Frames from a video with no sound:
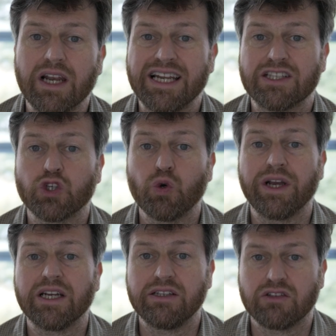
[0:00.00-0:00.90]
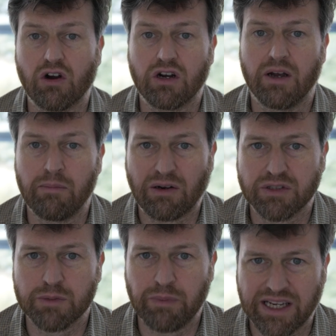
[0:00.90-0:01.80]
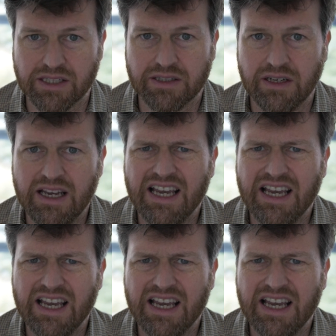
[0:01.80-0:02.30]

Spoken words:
Let's quickly talk about specs.